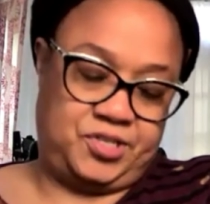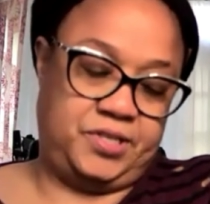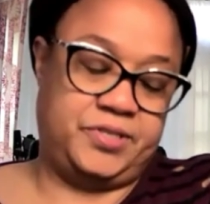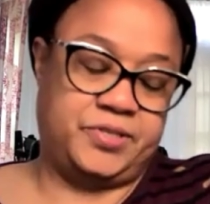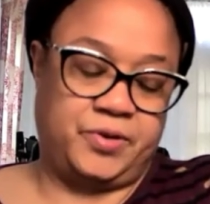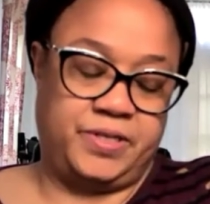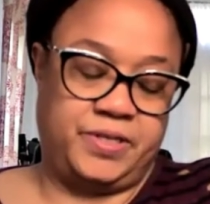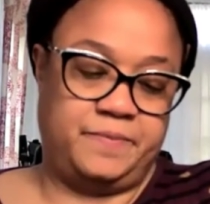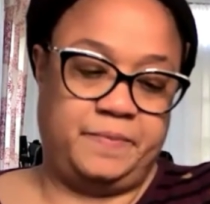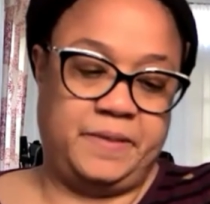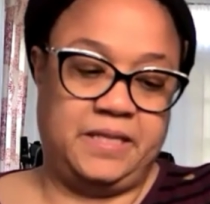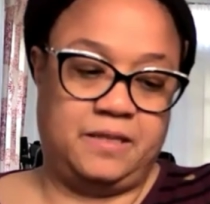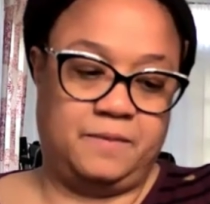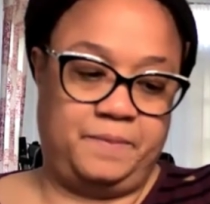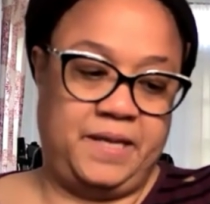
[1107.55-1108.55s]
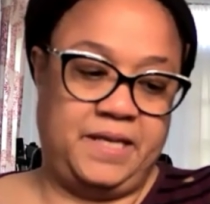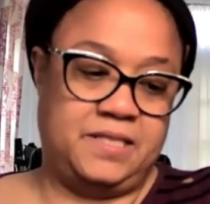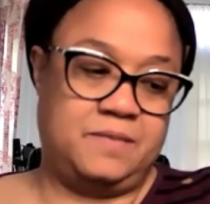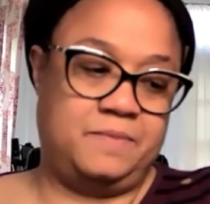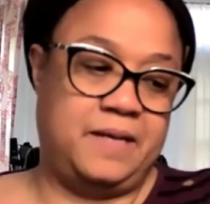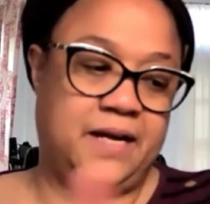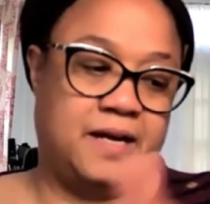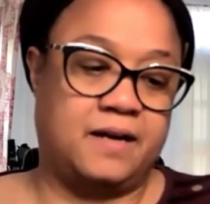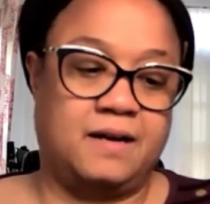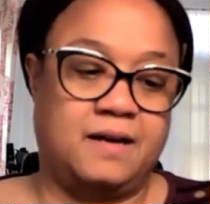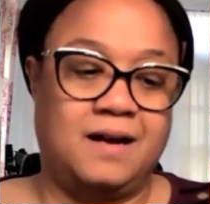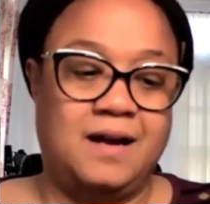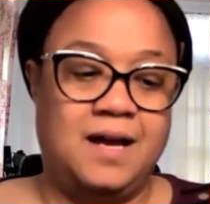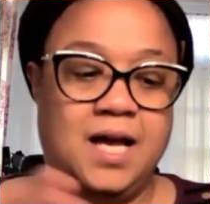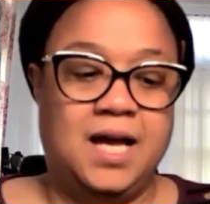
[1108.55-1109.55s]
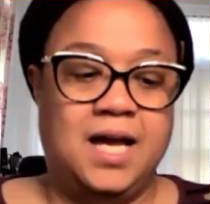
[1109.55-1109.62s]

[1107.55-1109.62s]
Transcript: she's going to be the peacemaker.